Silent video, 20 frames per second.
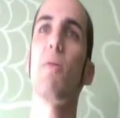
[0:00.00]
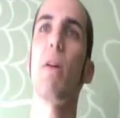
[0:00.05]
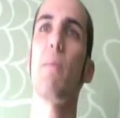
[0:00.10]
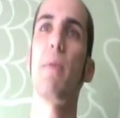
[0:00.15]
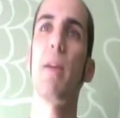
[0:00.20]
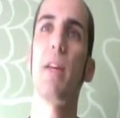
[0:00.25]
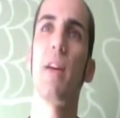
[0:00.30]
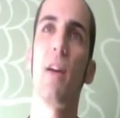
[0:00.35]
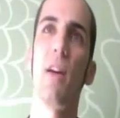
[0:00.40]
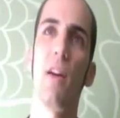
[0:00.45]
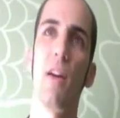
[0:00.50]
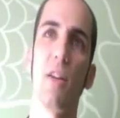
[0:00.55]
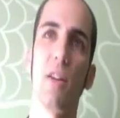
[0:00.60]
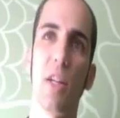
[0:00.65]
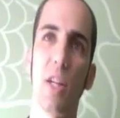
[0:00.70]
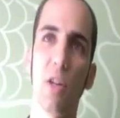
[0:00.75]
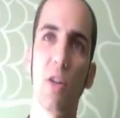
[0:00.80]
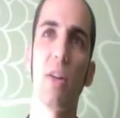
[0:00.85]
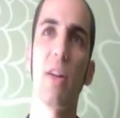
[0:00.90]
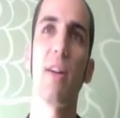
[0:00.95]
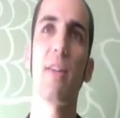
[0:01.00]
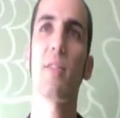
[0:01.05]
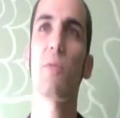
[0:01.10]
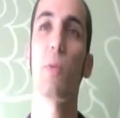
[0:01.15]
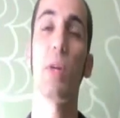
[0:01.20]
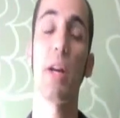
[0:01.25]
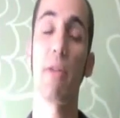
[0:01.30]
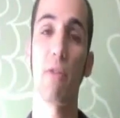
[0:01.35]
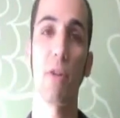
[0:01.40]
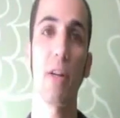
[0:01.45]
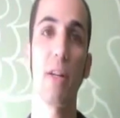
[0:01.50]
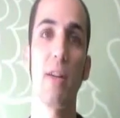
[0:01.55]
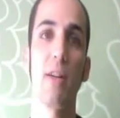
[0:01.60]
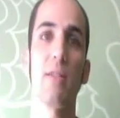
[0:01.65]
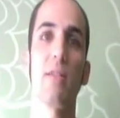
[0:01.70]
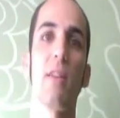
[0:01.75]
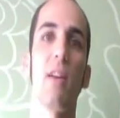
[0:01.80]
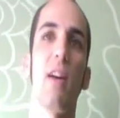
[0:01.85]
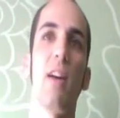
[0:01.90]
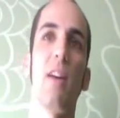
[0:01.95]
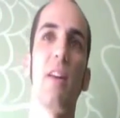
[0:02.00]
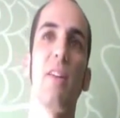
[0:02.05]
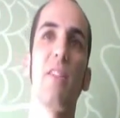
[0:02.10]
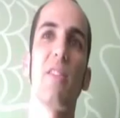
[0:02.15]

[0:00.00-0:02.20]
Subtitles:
you may be curious, whatever it is,